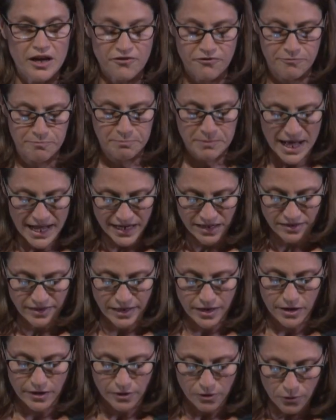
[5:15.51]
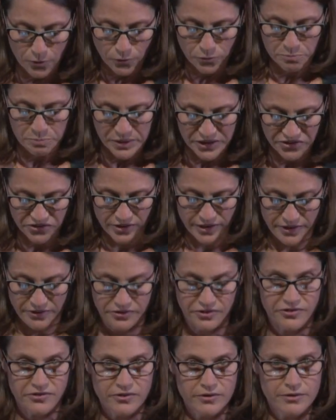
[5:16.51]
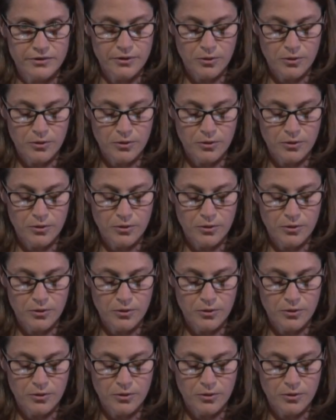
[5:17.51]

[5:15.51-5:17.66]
of minding our own business